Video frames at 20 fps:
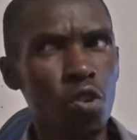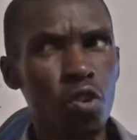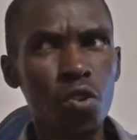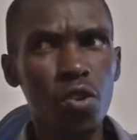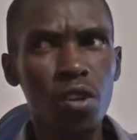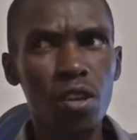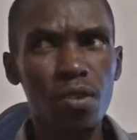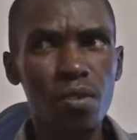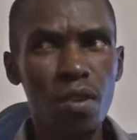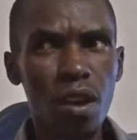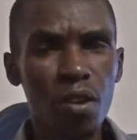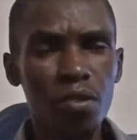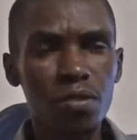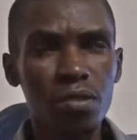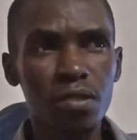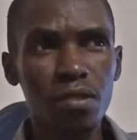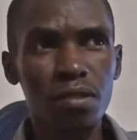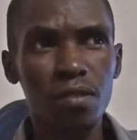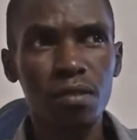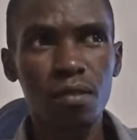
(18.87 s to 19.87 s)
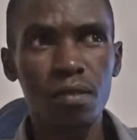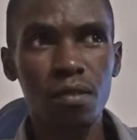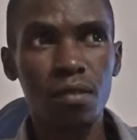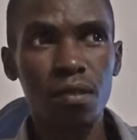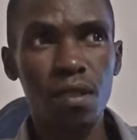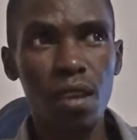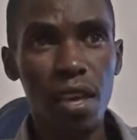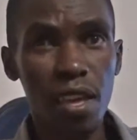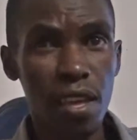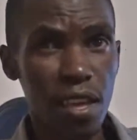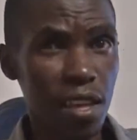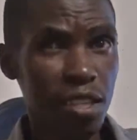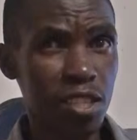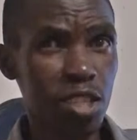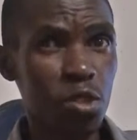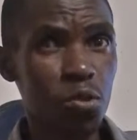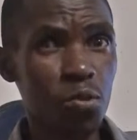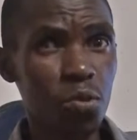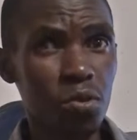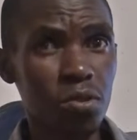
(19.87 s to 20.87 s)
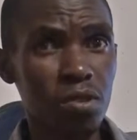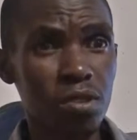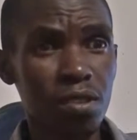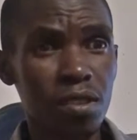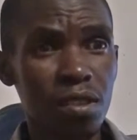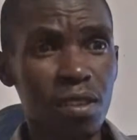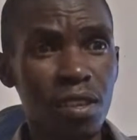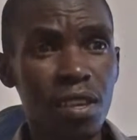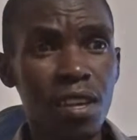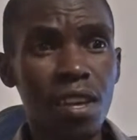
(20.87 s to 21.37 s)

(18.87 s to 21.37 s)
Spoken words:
Look around exit routes.